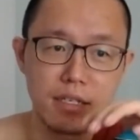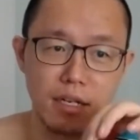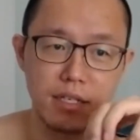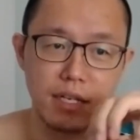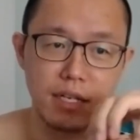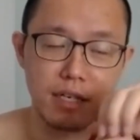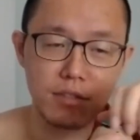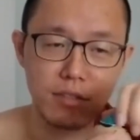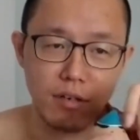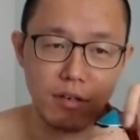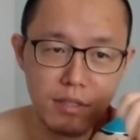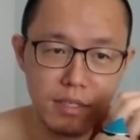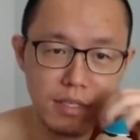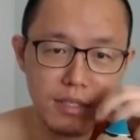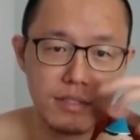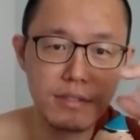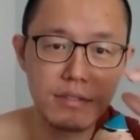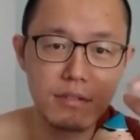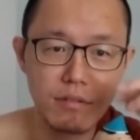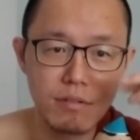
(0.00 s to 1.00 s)
there's all
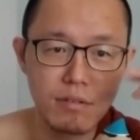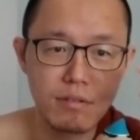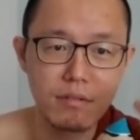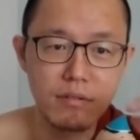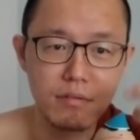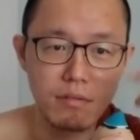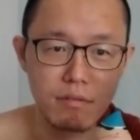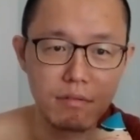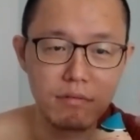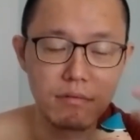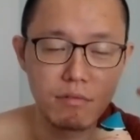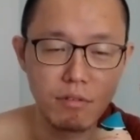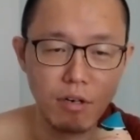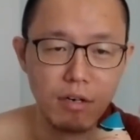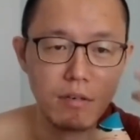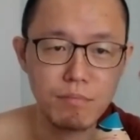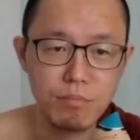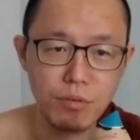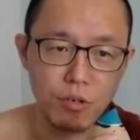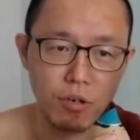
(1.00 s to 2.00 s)
this
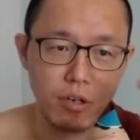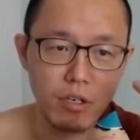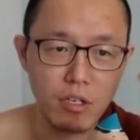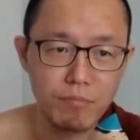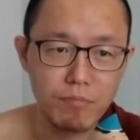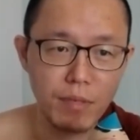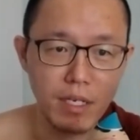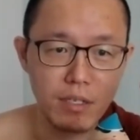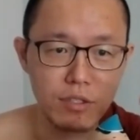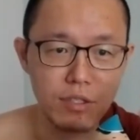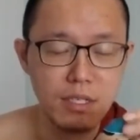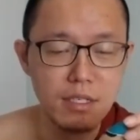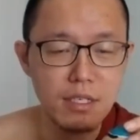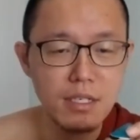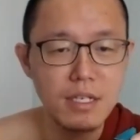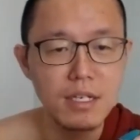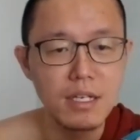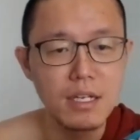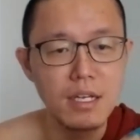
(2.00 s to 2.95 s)
wrong preoccupation.